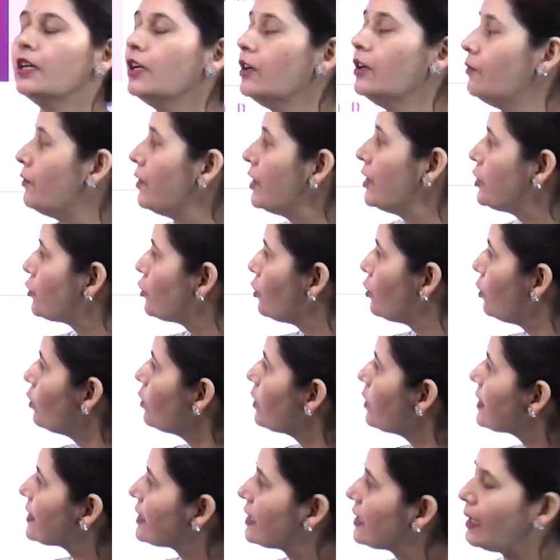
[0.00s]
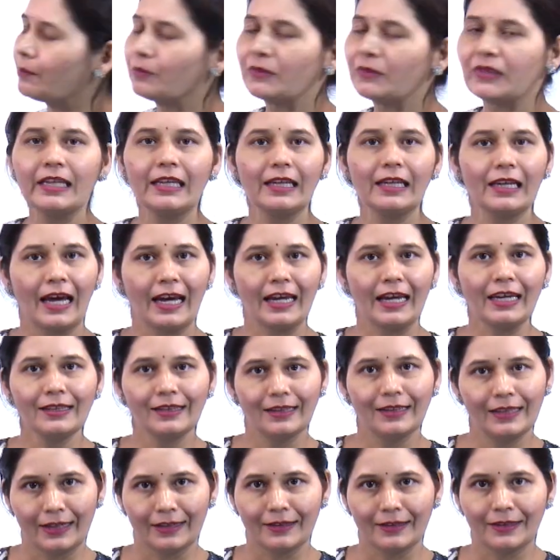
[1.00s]
which look something like
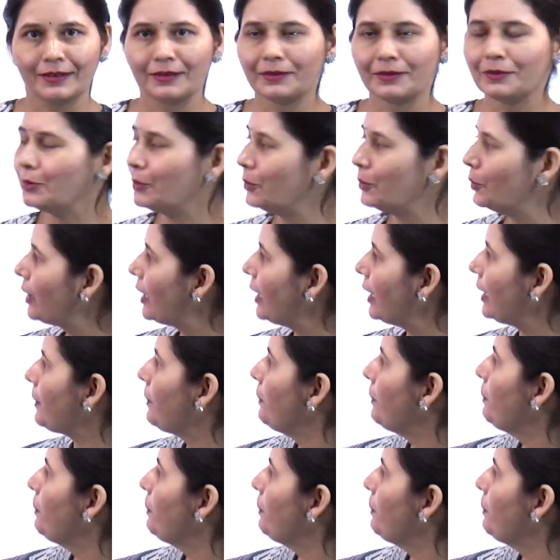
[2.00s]
this. Okay,